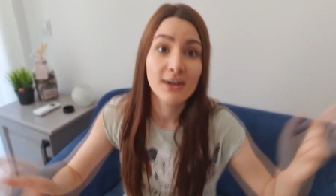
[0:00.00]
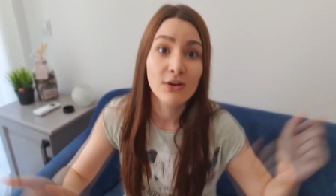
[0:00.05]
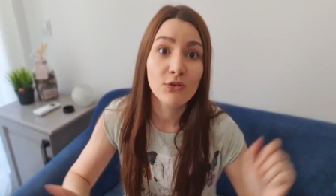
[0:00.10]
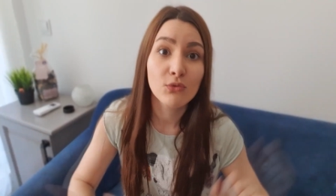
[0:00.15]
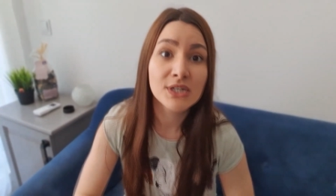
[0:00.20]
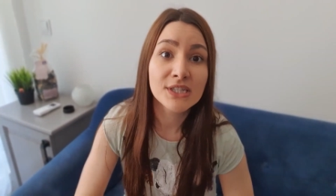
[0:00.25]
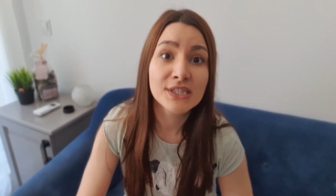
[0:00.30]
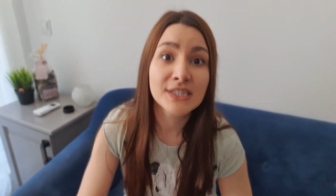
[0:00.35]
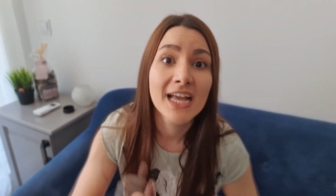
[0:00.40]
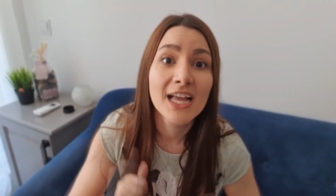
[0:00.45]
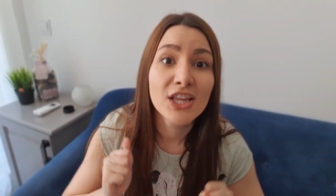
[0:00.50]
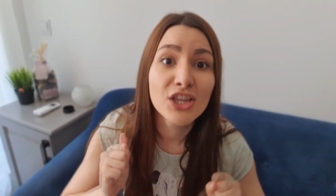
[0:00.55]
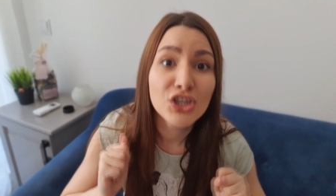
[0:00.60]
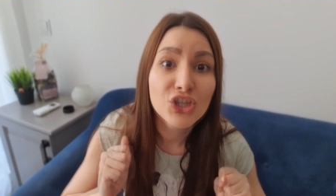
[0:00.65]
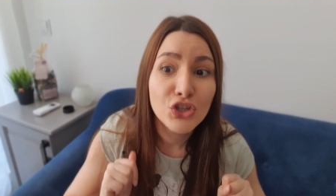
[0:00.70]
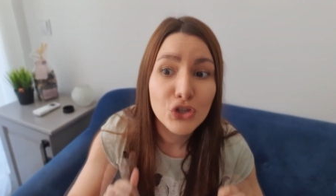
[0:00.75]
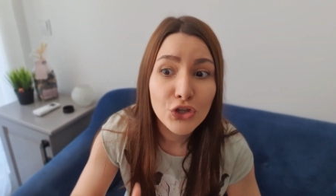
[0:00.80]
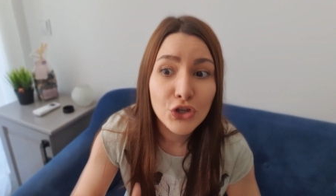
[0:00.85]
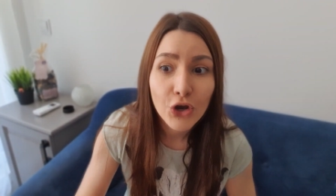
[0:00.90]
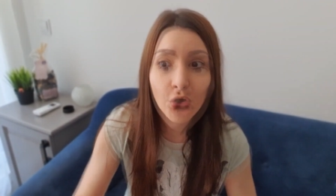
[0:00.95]
was
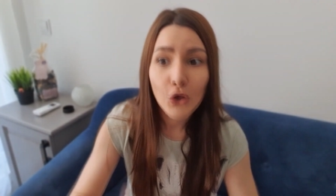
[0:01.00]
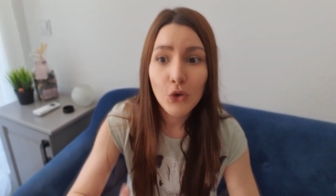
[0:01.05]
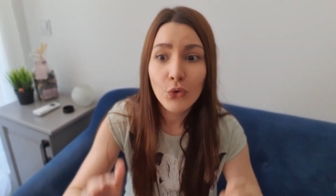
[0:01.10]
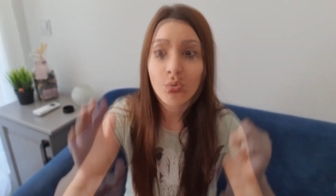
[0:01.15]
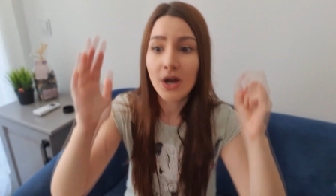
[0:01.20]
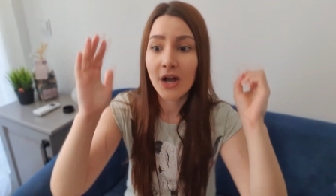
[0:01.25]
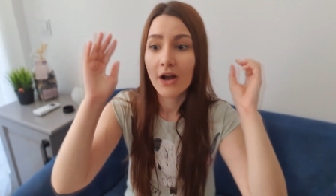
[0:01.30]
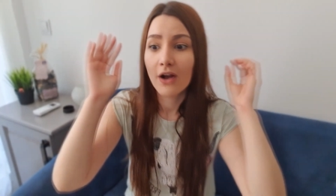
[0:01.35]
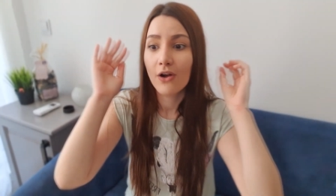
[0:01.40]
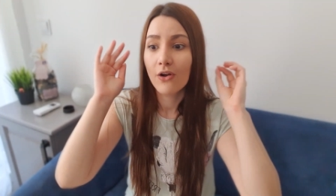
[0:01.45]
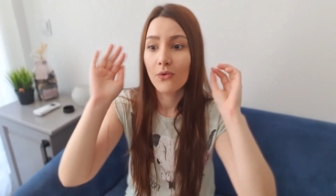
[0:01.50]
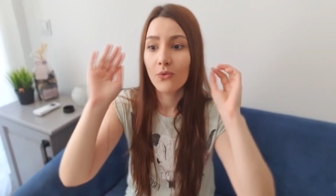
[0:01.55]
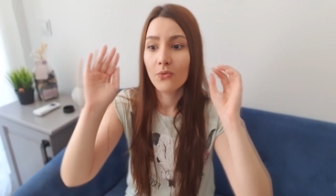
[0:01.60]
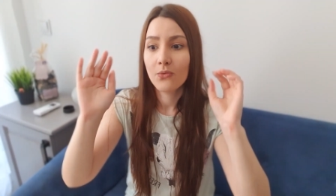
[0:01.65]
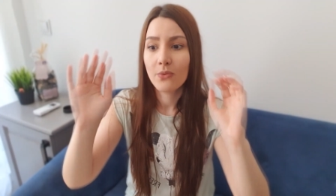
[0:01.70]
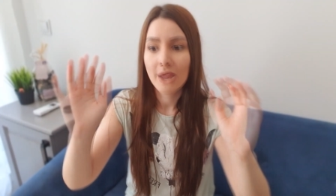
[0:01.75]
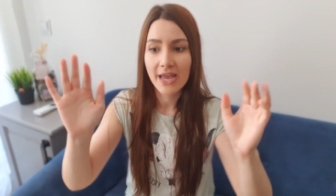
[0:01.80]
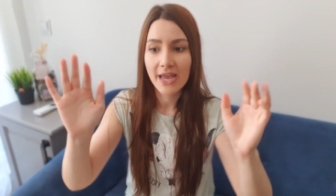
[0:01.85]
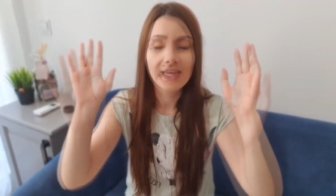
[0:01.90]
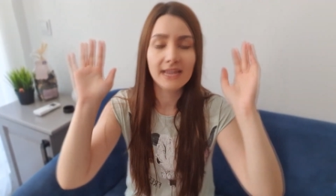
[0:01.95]
no
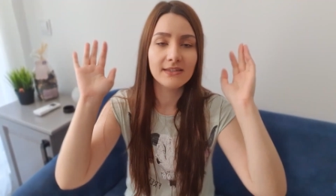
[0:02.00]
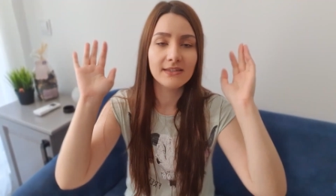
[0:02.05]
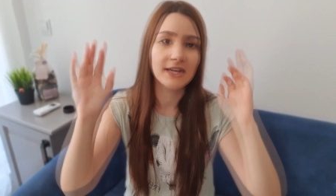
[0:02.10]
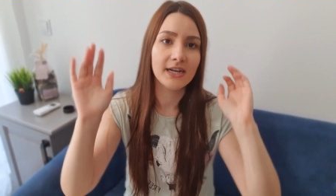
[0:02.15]
way that I